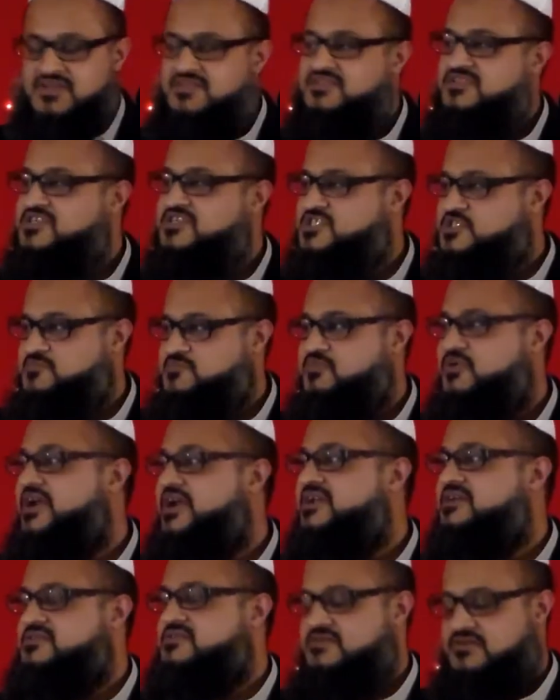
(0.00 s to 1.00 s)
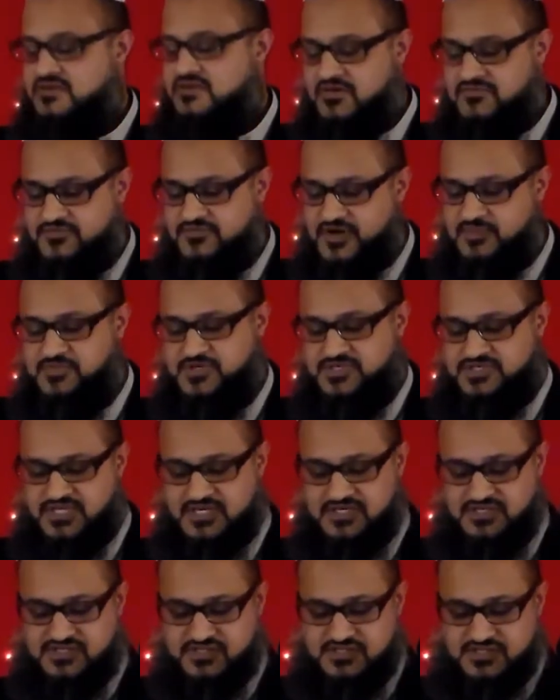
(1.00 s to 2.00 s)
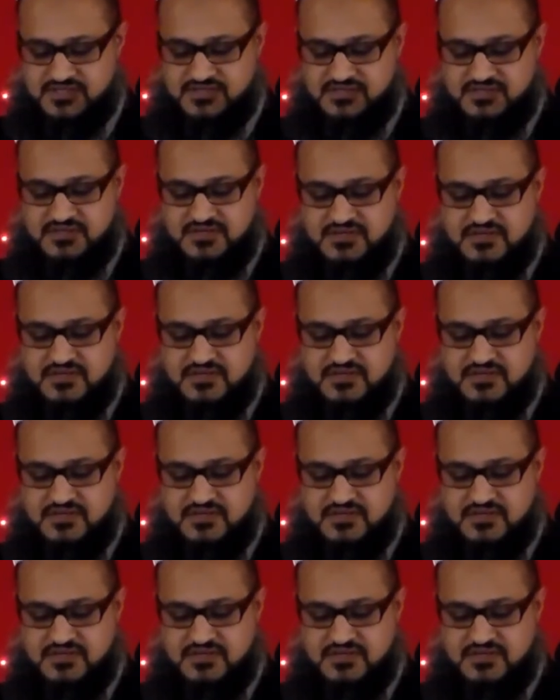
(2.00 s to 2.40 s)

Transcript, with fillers: the spread of reputation,